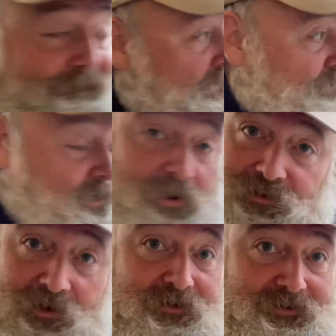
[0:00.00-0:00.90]
there are no
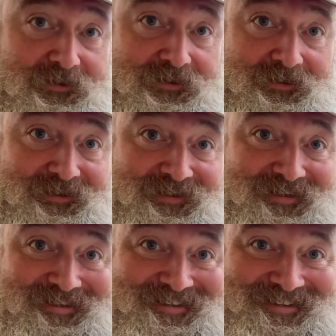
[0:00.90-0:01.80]
ducks.
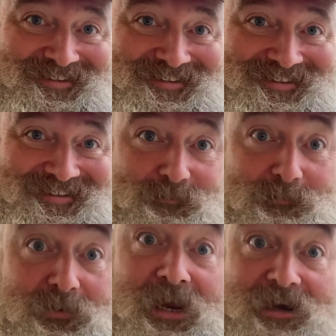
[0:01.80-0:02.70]

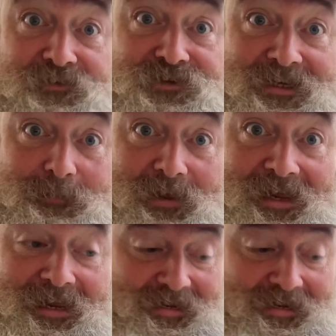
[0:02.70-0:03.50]
But I love Tebay.